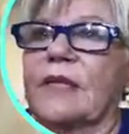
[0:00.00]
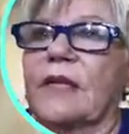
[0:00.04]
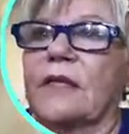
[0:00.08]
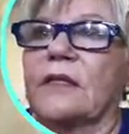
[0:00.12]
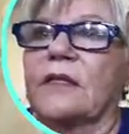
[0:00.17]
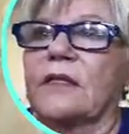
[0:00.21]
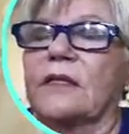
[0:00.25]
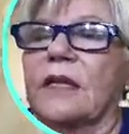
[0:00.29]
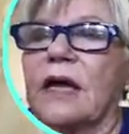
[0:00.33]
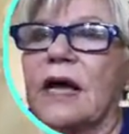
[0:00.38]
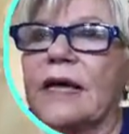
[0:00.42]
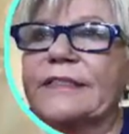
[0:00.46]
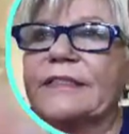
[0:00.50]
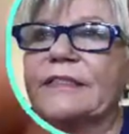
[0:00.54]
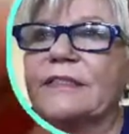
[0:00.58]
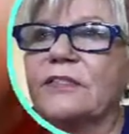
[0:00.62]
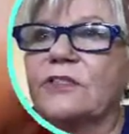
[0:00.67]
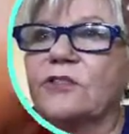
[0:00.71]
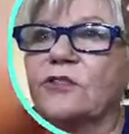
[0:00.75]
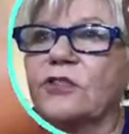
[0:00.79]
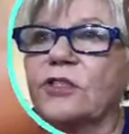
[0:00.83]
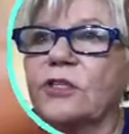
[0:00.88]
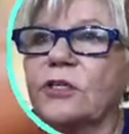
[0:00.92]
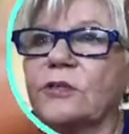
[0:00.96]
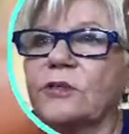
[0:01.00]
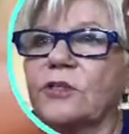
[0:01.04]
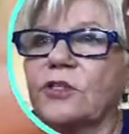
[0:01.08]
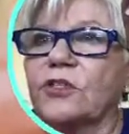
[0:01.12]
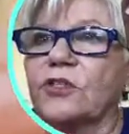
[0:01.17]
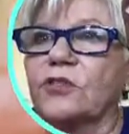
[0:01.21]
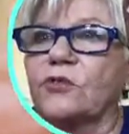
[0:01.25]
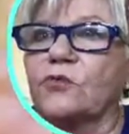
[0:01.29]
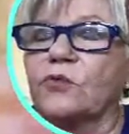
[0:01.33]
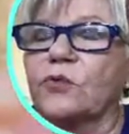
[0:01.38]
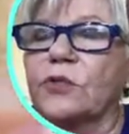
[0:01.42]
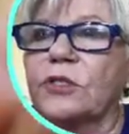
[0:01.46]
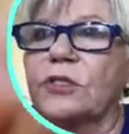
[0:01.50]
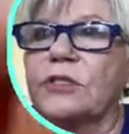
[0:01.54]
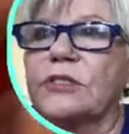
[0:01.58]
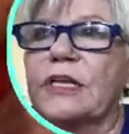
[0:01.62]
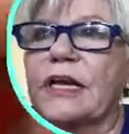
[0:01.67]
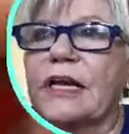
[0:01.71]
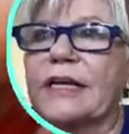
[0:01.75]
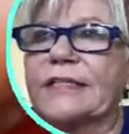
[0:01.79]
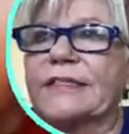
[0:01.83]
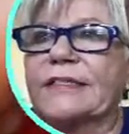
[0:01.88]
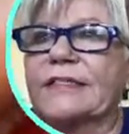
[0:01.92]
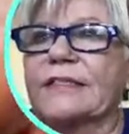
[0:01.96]
lights are going to look real
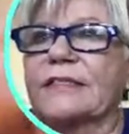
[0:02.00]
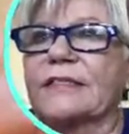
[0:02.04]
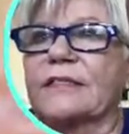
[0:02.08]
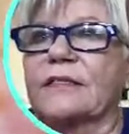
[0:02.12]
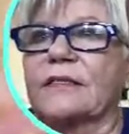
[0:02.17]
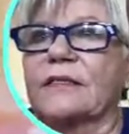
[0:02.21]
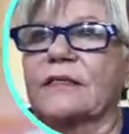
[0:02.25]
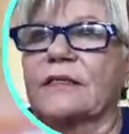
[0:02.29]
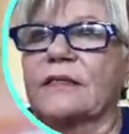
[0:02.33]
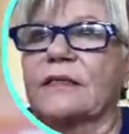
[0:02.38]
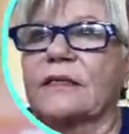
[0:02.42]
nice,